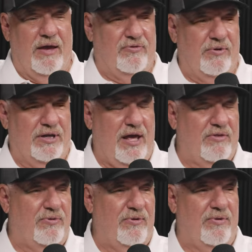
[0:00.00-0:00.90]
after he
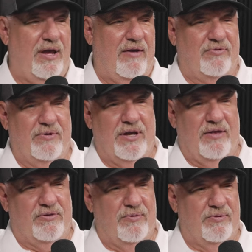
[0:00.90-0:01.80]
got through after he
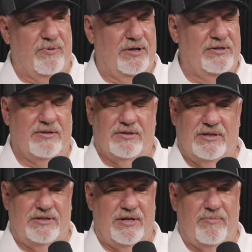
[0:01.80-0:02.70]
got through the
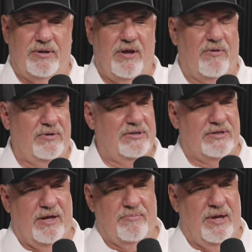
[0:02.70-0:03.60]
regionals, he sent me a note and
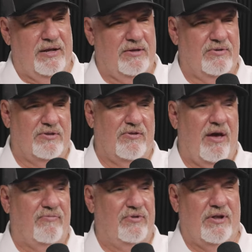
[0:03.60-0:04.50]
he's like, "Man, he goes the
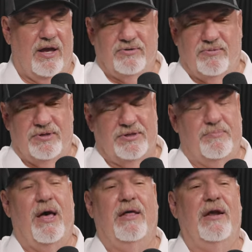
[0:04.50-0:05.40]
Lofton lies were just
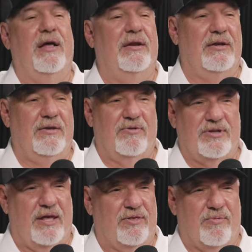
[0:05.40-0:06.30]
spot on," and he
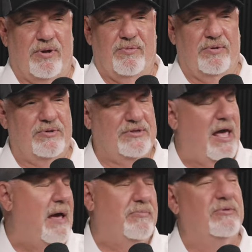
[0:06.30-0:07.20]
goes that three wood
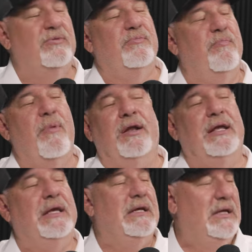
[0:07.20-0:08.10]
was absolute
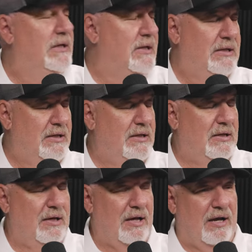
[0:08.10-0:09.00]
money. Mm-hmm.
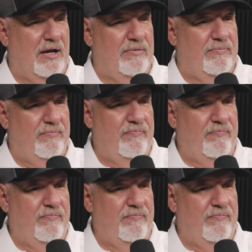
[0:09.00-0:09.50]
Uh,